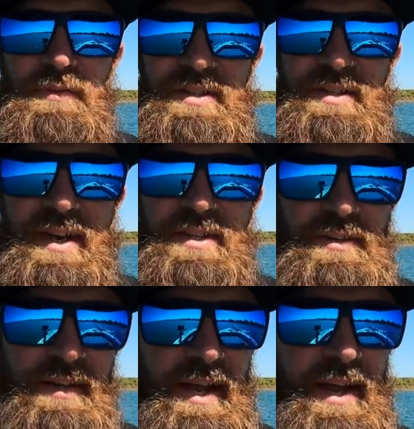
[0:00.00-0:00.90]
with the
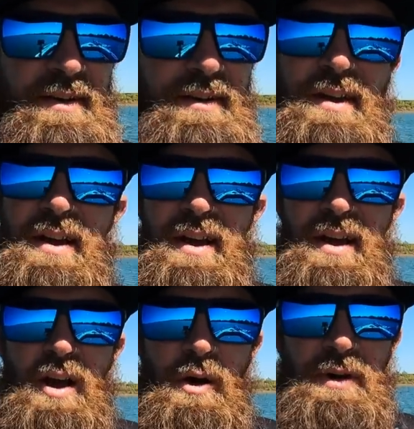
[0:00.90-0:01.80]
Stacer again.
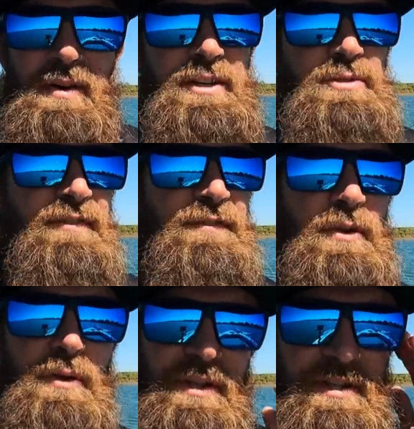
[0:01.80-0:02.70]
I went around to a
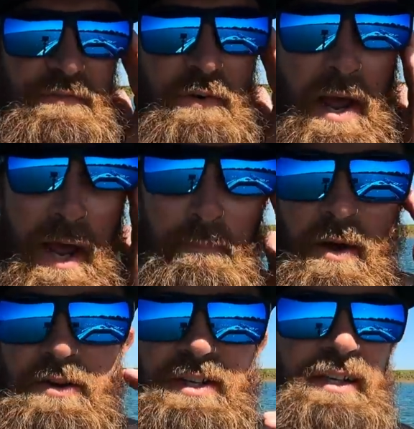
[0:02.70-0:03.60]
few of the different
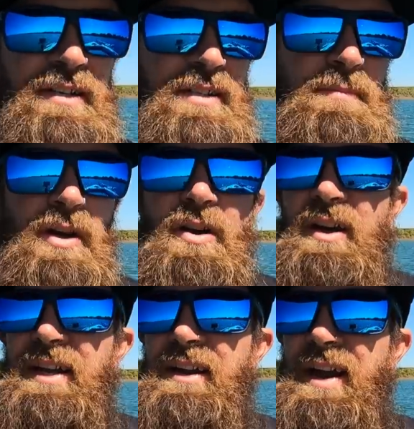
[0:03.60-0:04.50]
boat dealers in
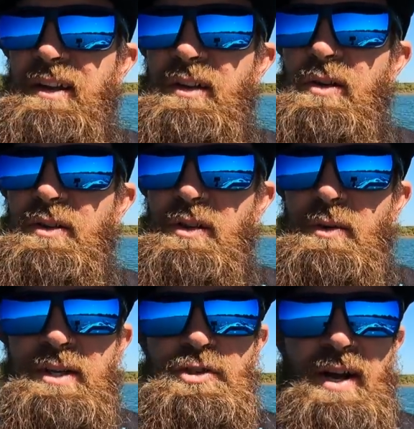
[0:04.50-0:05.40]
Mackay here, had a little look at the
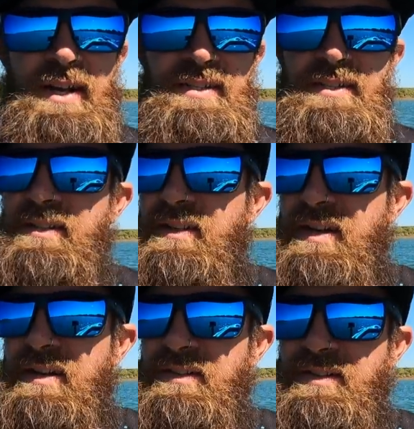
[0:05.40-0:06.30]
Quintrex and
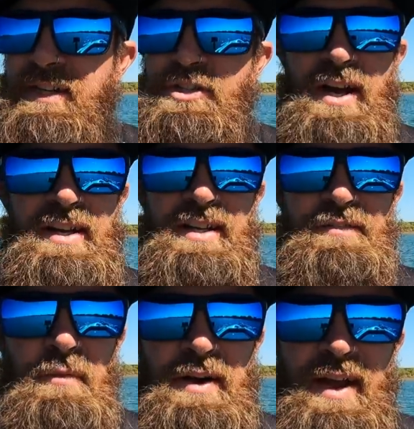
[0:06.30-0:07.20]
CJs,
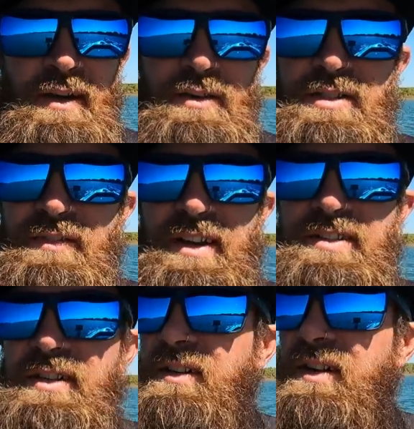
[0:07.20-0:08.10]
even went and had a look at
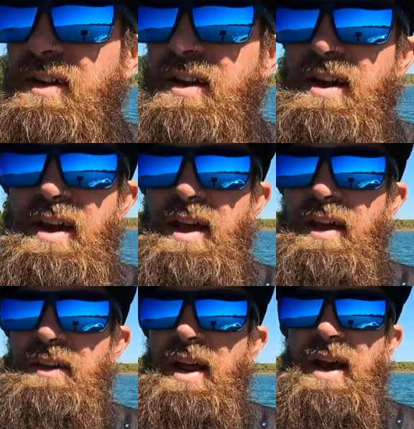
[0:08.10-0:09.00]
Svensson.
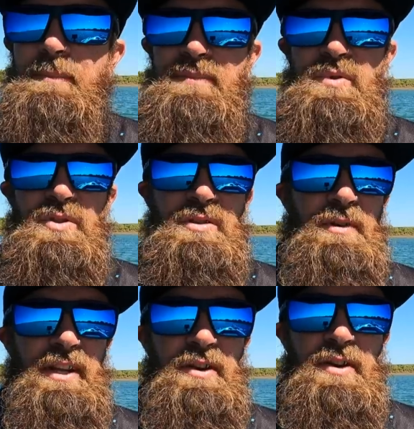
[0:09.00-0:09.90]
And saw some
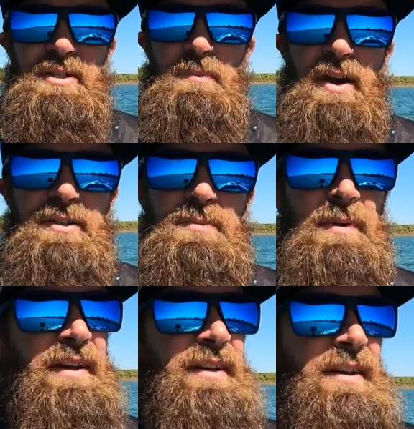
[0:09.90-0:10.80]
really nice boats,
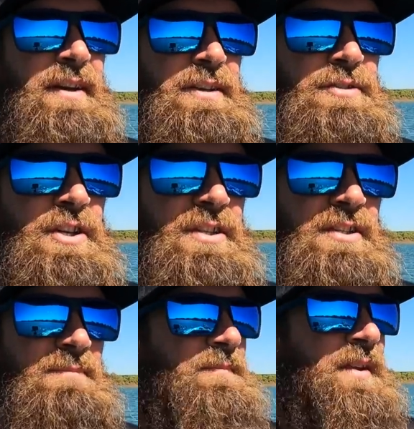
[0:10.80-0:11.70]
but
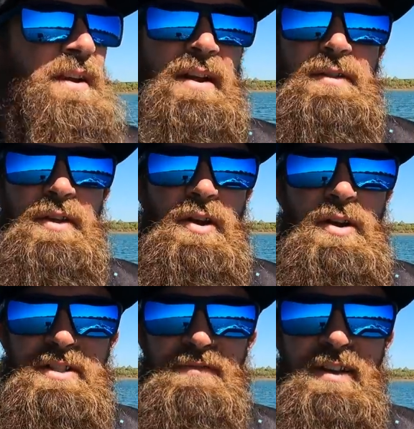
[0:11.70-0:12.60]
just the
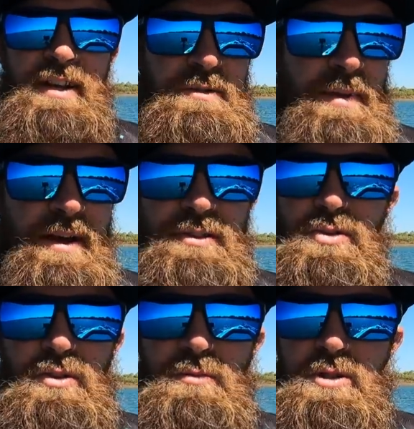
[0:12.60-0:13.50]
guys at Phoenix
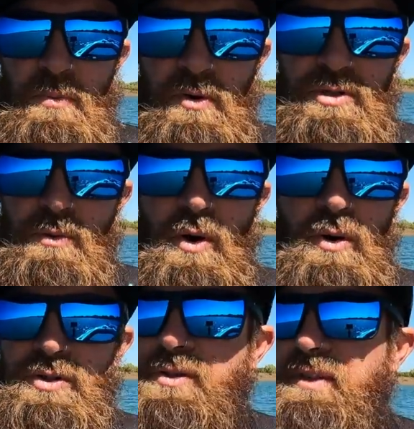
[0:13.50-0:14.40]
Powersports were
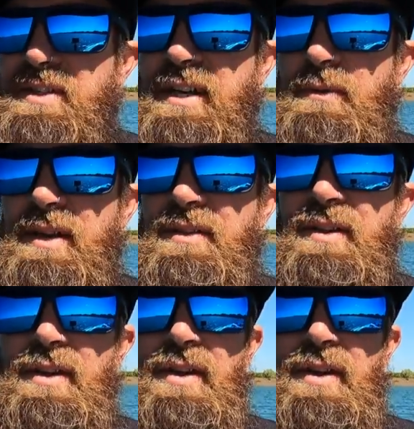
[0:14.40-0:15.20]
awesome to deal with,